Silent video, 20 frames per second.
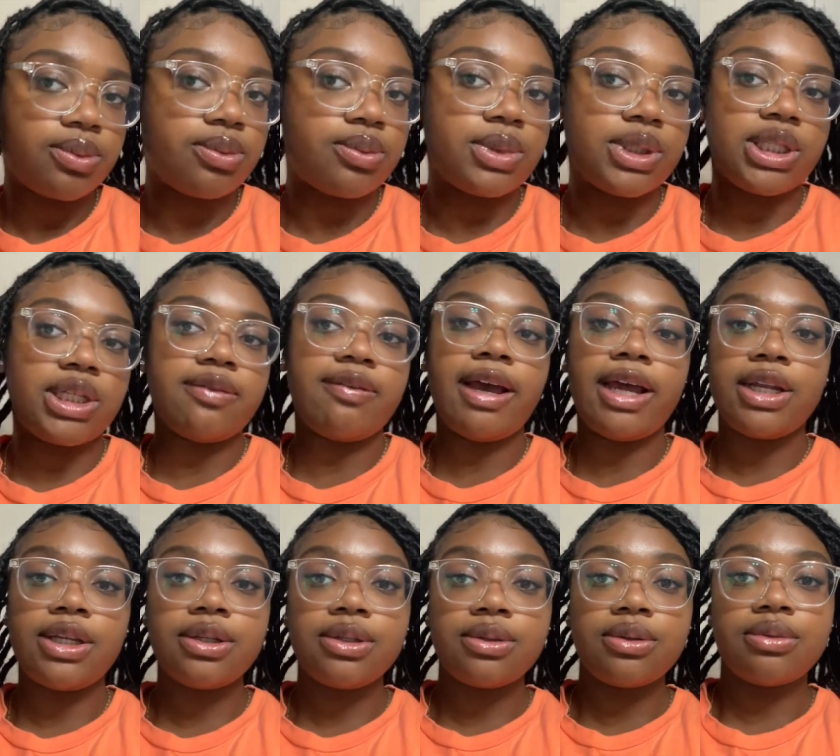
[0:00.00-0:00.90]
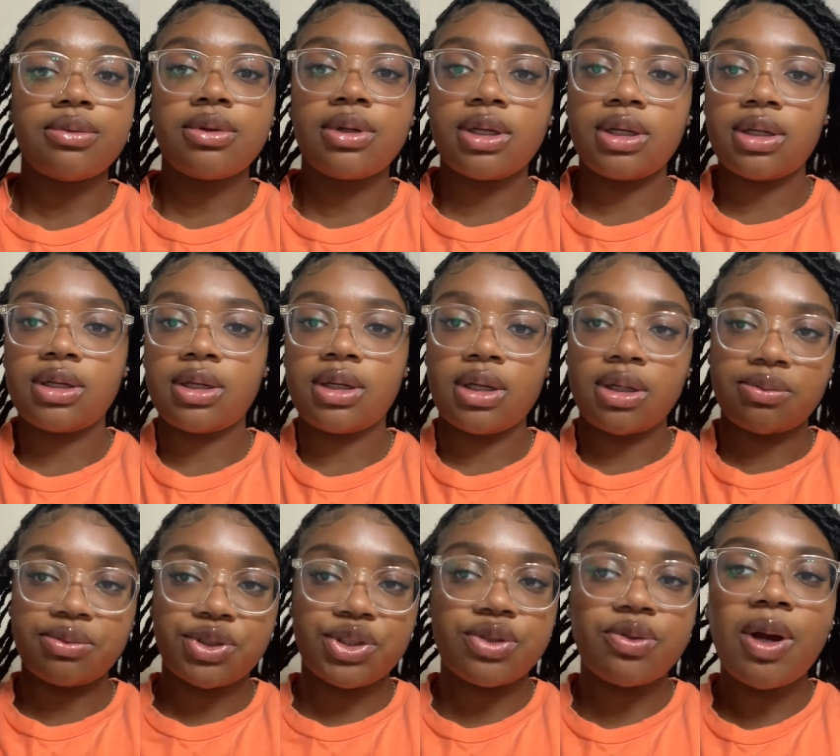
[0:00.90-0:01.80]
But if I do,
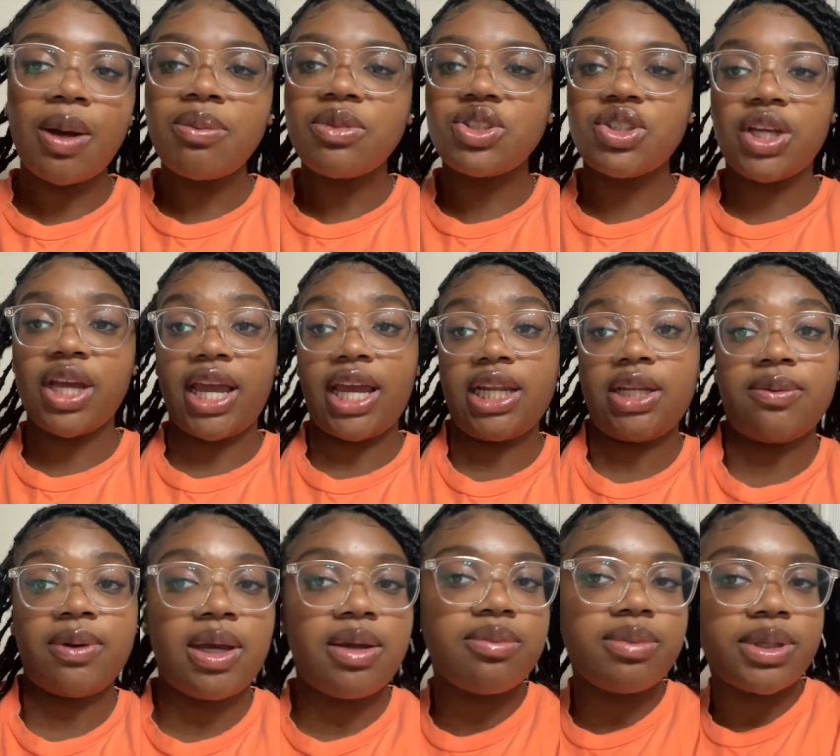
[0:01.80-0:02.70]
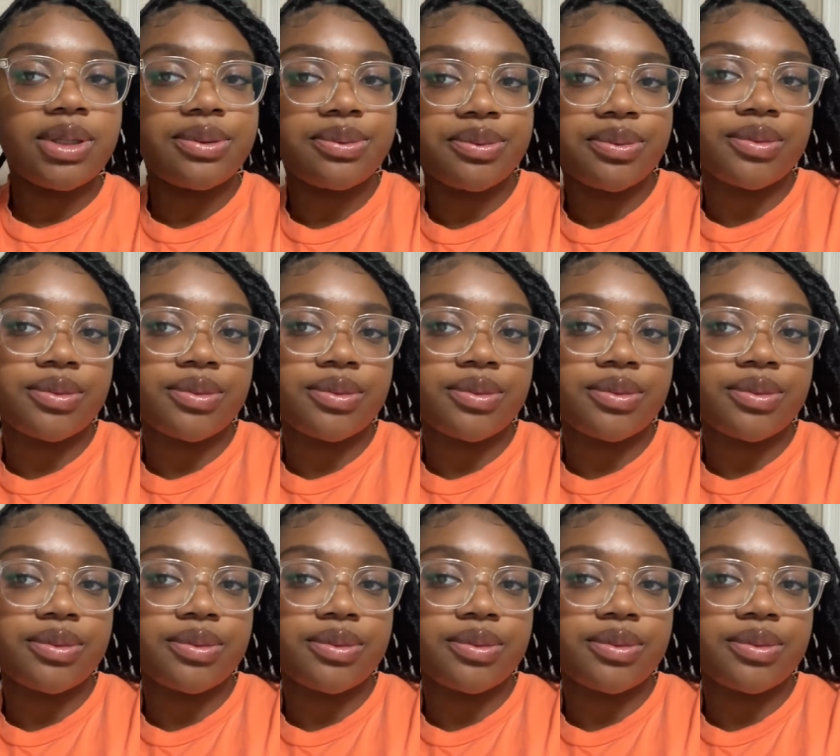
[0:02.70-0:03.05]
I'm gonna try anyway, but.